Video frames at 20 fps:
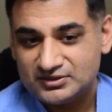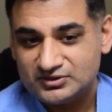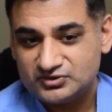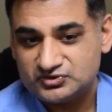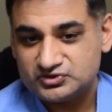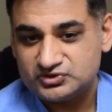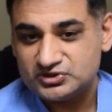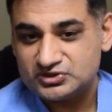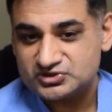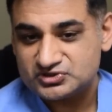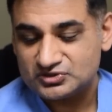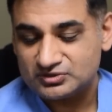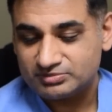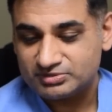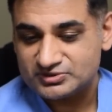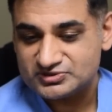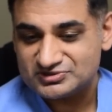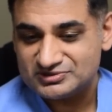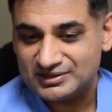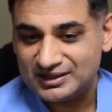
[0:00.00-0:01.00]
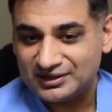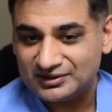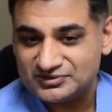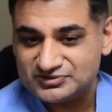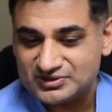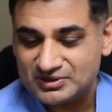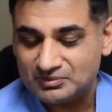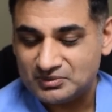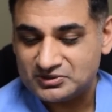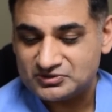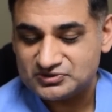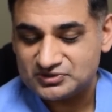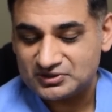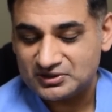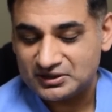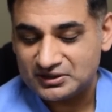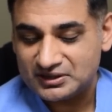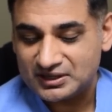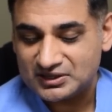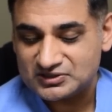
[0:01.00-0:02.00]
traditional personalities that went into
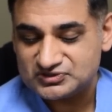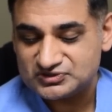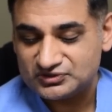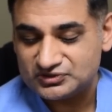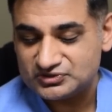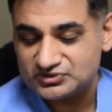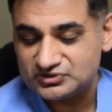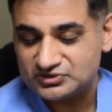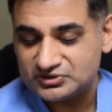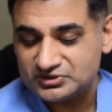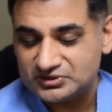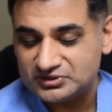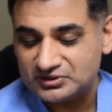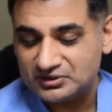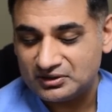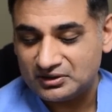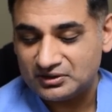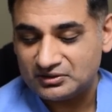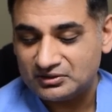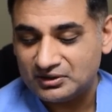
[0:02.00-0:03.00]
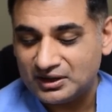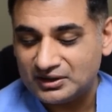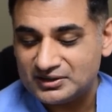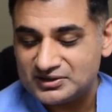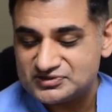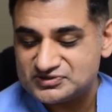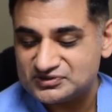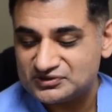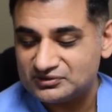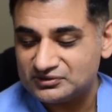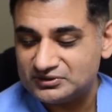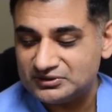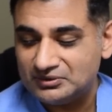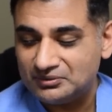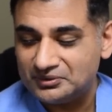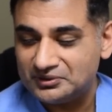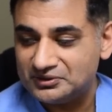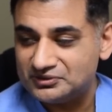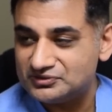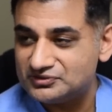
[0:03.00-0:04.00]
cardiac surgery are not necessarily
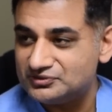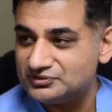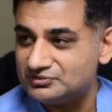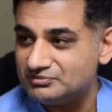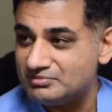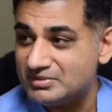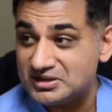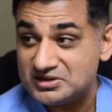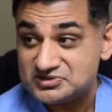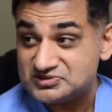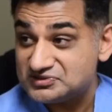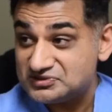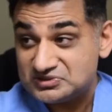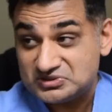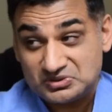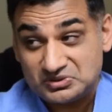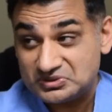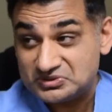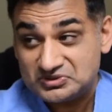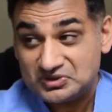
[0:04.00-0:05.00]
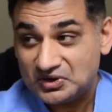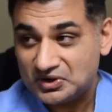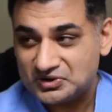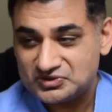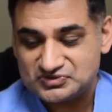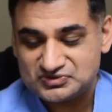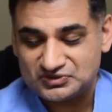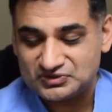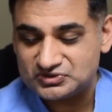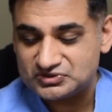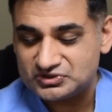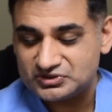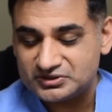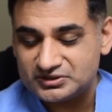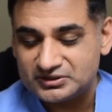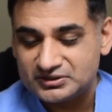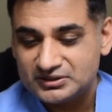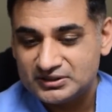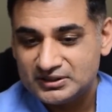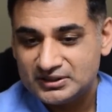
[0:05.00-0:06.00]
going into medicine or into heart
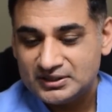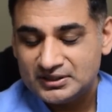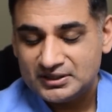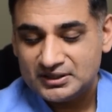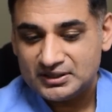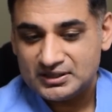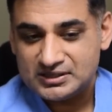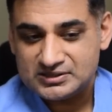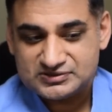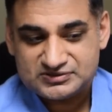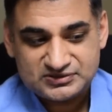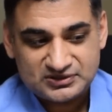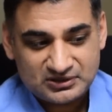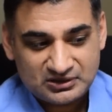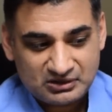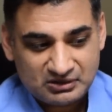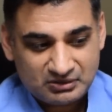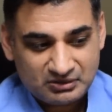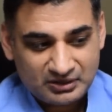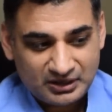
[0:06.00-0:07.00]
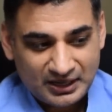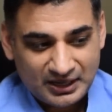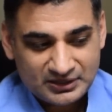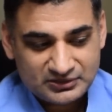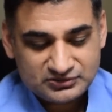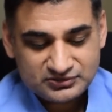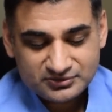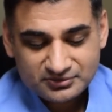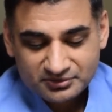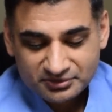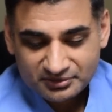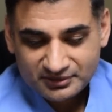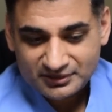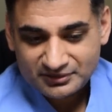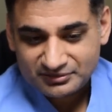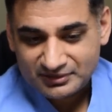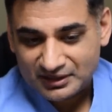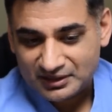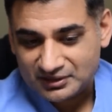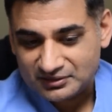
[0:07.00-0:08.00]
surgery. And so I do
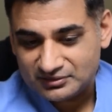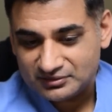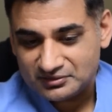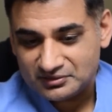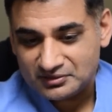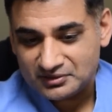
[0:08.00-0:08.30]
think that